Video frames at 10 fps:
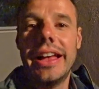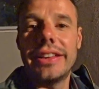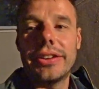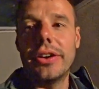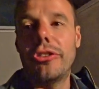
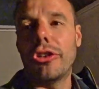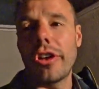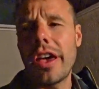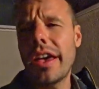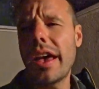So for
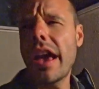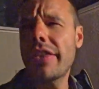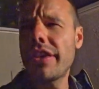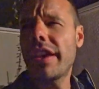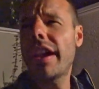I
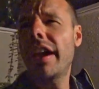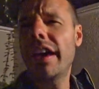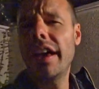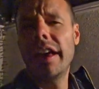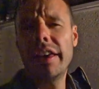think
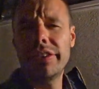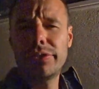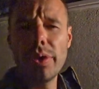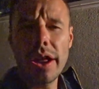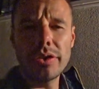it's
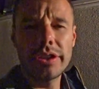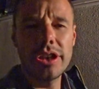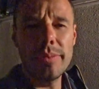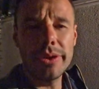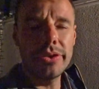200
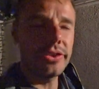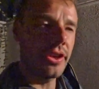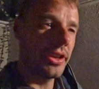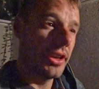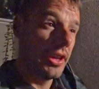kilometers
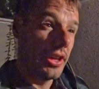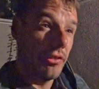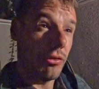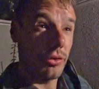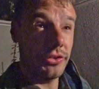
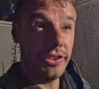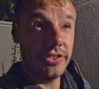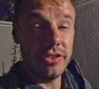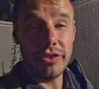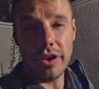for
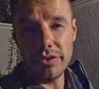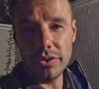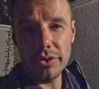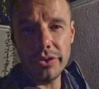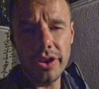65
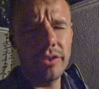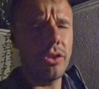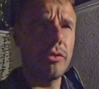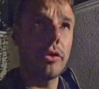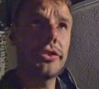euros, no,
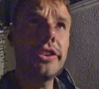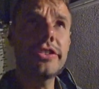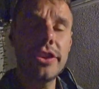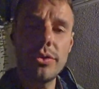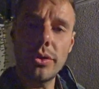for
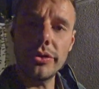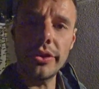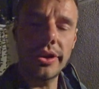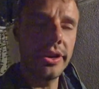60 euros.